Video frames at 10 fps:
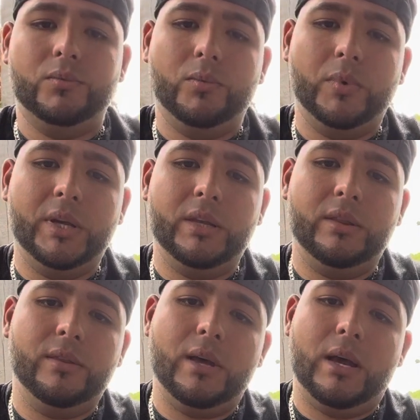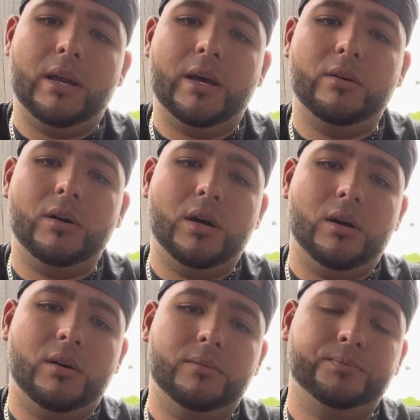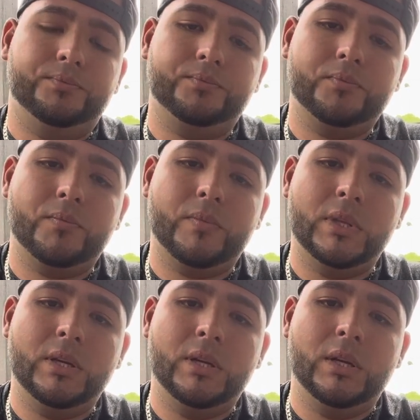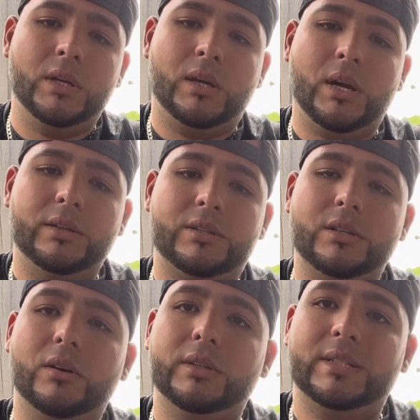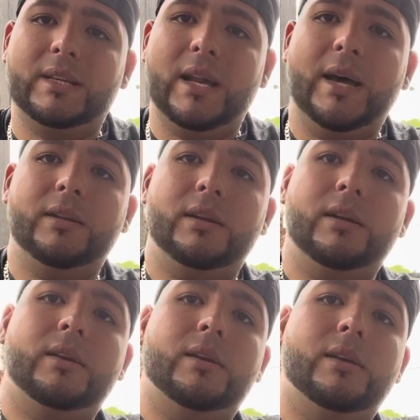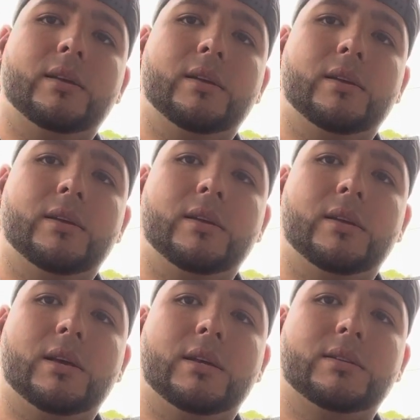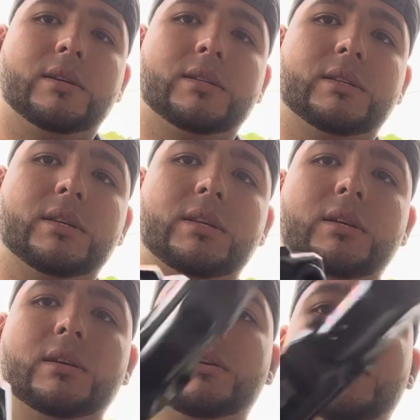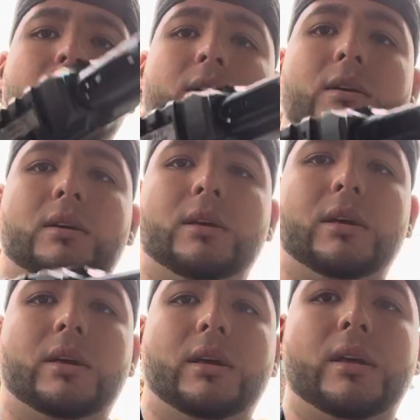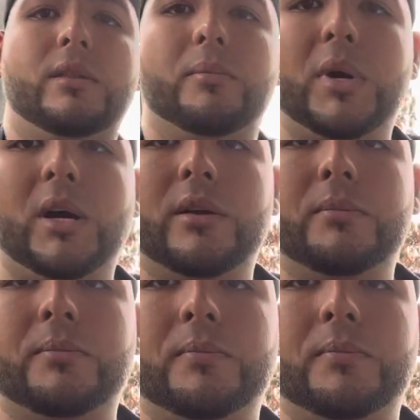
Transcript: with a lot of cuts on the slide, as you can see, and the bottom.